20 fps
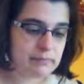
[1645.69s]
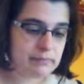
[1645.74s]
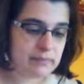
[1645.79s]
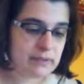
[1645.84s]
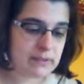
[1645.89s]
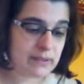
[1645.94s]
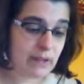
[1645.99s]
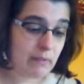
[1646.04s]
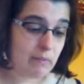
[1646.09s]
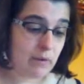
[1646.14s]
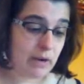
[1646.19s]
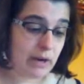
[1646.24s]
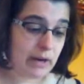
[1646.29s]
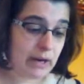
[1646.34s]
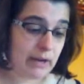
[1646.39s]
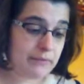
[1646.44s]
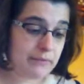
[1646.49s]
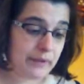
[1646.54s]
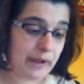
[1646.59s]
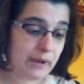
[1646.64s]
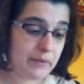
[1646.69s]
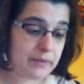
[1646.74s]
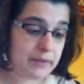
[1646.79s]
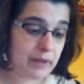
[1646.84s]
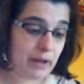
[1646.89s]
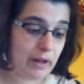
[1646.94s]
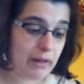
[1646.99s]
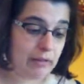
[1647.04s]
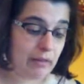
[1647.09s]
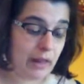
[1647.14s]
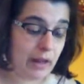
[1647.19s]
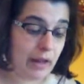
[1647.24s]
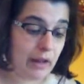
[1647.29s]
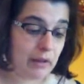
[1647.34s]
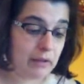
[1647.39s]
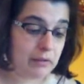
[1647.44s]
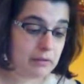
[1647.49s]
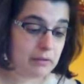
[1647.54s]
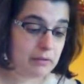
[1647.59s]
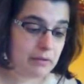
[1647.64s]
somewhere. I found it
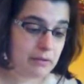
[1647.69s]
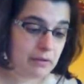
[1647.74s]
online,